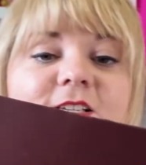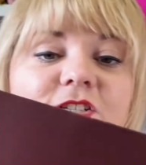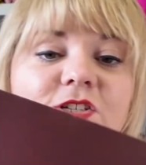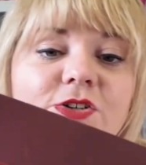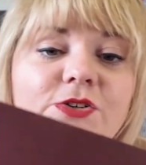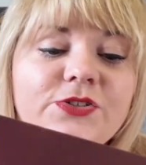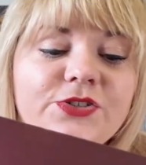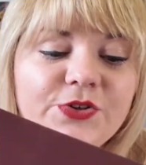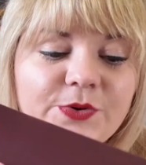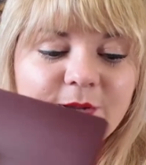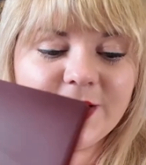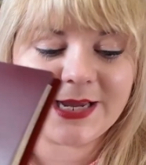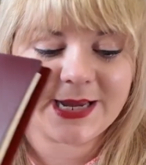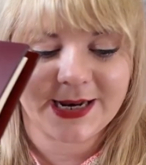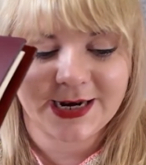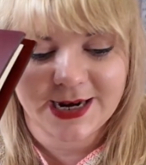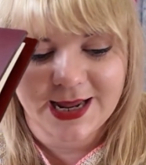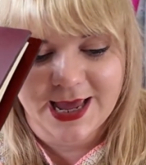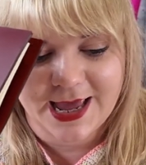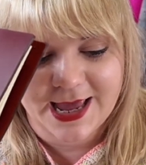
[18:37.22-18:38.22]
do it
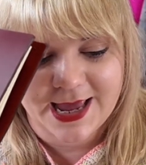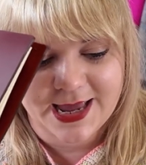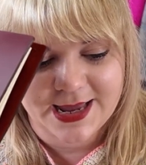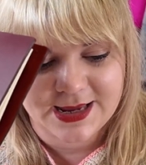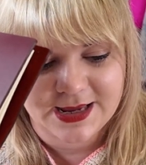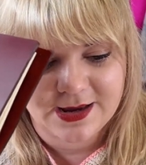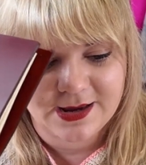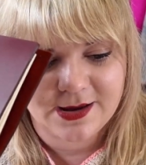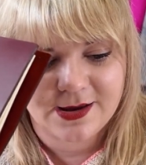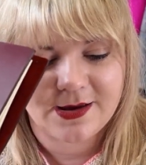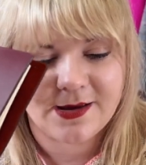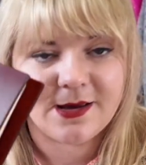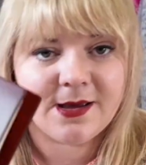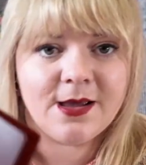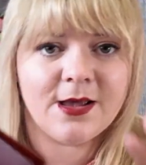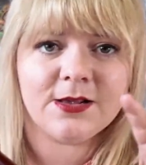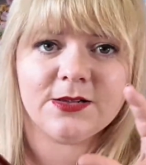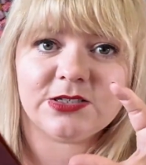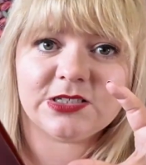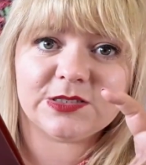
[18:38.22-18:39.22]
in a
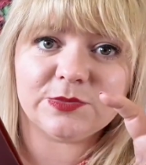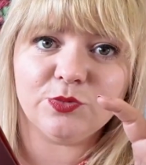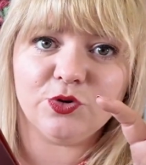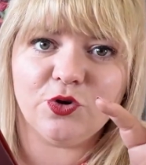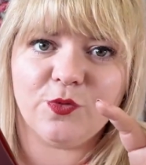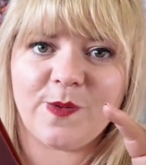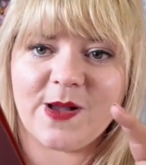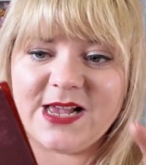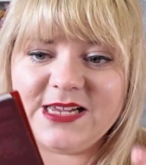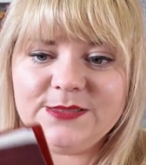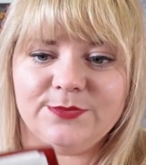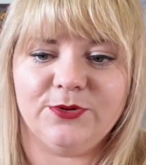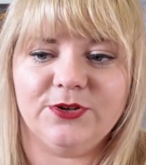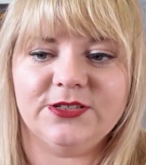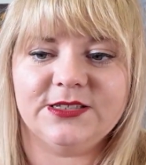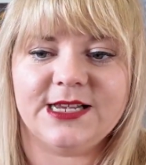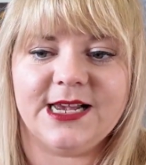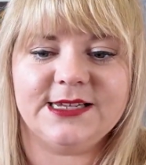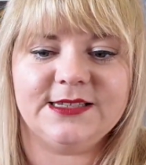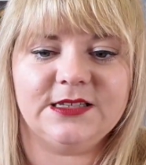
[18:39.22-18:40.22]
small
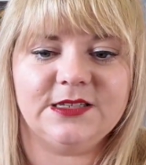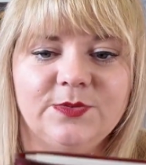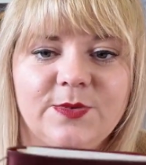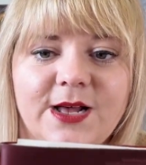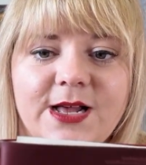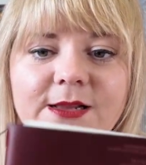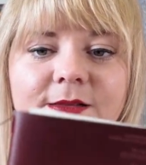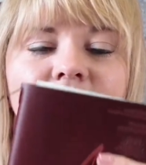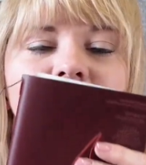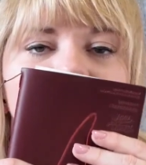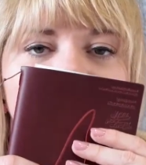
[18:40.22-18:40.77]
passport size as well.